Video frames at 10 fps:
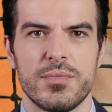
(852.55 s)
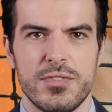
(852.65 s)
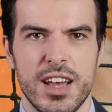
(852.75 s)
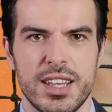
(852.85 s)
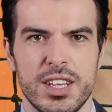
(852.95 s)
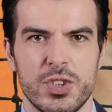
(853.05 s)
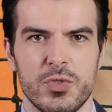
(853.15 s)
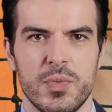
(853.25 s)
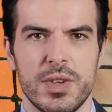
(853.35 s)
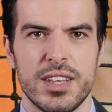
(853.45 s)
Findings
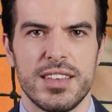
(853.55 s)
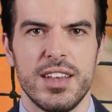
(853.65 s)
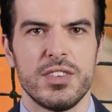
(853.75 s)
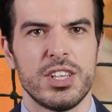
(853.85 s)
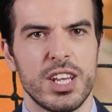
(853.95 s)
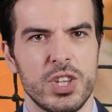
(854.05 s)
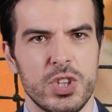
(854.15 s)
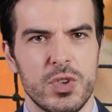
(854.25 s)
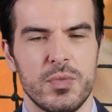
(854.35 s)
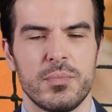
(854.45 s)
from an
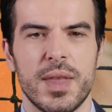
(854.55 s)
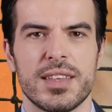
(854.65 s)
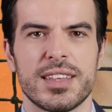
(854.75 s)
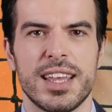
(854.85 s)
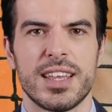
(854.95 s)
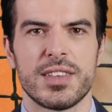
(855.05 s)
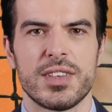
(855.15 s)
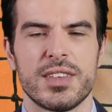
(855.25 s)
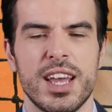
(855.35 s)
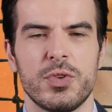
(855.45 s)
investigation by the Tennis
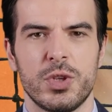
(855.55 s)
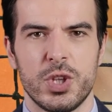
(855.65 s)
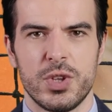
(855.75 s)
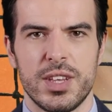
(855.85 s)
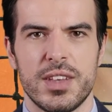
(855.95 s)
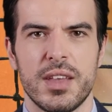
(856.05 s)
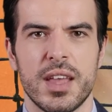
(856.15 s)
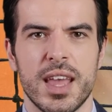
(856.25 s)
Integrity Unit